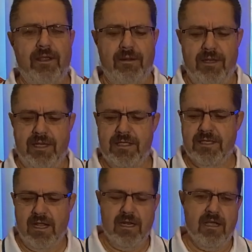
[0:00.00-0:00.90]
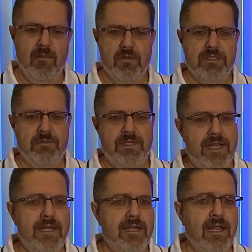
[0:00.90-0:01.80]
and it gets kind of cumbersome
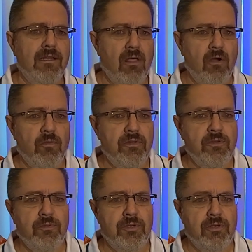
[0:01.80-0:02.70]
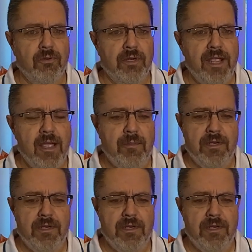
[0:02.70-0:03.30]
taking that along with you when you're going camping.